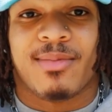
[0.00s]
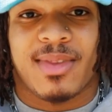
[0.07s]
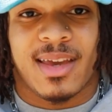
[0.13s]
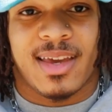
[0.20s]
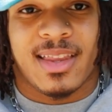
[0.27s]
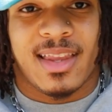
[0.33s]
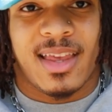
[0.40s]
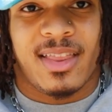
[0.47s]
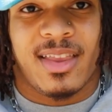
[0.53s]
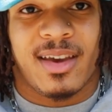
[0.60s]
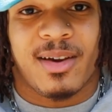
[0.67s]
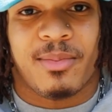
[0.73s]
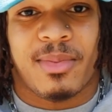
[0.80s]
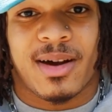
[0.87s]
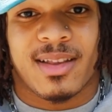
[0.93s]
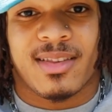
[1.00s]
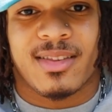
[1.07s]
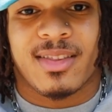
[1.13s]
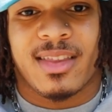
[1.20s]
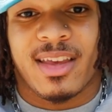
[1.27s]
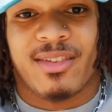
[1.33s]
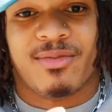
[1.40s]
thinking
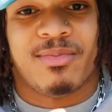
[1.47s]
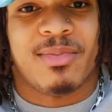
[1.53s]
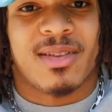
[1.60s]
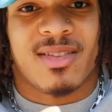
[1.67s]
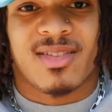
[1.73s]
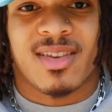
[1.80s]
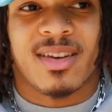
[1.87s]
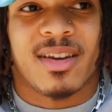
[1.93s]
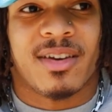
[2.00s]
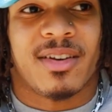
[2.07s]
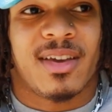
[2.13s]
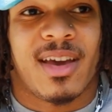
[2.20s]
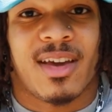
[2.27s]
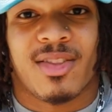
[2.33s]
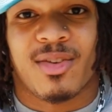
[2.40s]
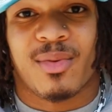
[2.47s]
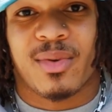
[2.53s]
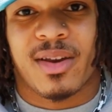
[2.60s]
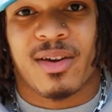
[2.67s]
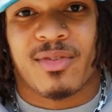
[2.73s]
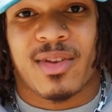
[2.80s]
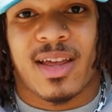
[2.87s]
that they've been sitting there together,
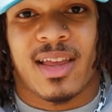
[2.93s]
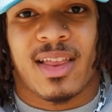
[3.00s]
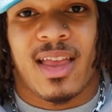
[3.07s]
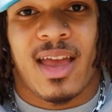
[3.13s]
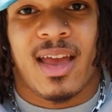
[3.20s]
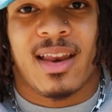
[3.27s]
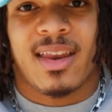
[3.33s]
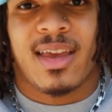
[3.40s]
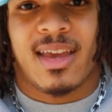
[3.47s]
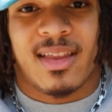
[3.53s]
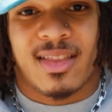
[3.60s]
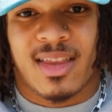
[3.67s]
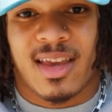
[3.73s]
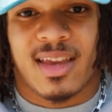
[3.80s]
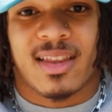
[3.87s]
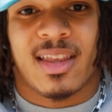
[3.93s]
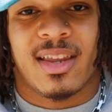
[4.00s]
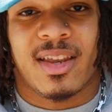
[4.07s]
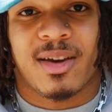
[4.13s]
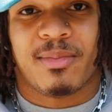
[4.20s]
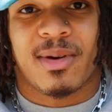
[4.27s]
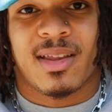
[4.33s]
whatever like that, and thinking that
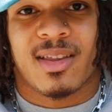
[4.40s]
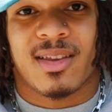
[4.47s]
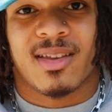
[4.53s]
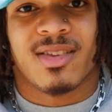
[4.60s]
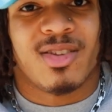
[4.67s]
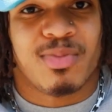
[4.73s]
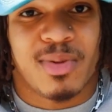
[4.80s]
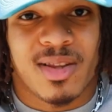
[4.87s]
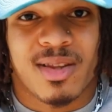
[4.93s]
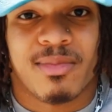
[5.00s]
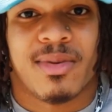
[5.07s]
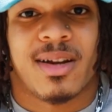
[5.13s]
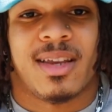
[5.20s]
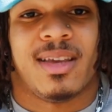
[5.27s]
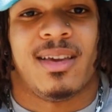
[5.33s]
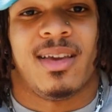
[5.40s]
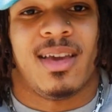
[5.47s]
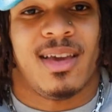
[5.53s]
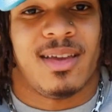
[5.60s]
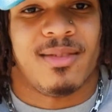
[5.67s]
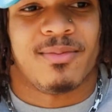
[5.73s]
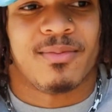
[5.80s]
they're about to split the money
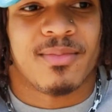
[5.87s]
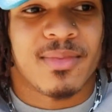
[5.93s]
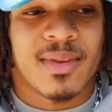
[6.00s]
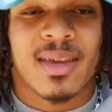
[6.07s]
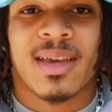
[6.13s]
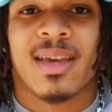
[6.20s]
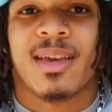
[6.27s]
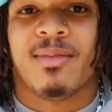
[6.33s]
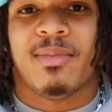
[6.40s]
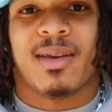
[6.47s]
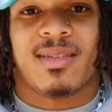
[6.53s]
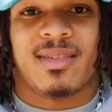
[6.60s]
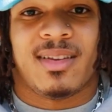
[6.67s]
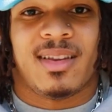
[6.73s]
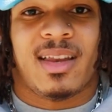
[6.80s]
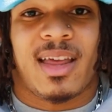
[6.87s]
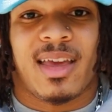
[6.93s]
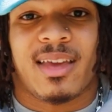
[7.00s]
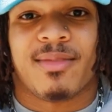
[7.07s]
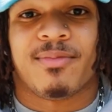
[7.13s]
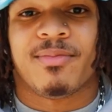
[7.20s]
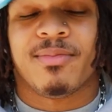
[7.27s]
and basically,
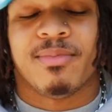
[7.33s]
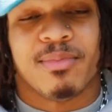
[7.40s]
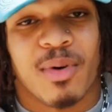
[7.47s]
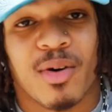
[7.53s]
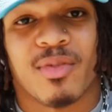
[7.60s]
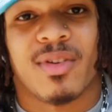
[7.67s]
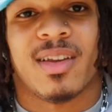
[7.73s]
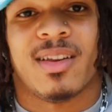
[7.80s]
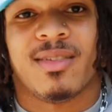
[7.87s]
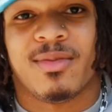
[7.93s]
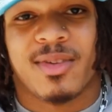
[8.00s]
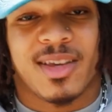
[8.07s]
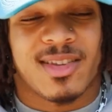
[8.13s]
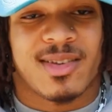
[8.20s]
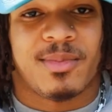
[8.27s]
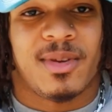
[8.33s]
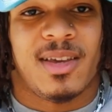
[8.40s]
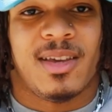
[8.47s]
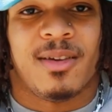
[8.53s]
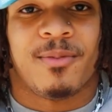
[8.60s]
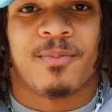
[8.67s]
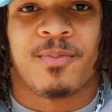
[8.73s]
like, both get something
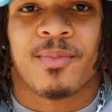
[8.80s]
to eat.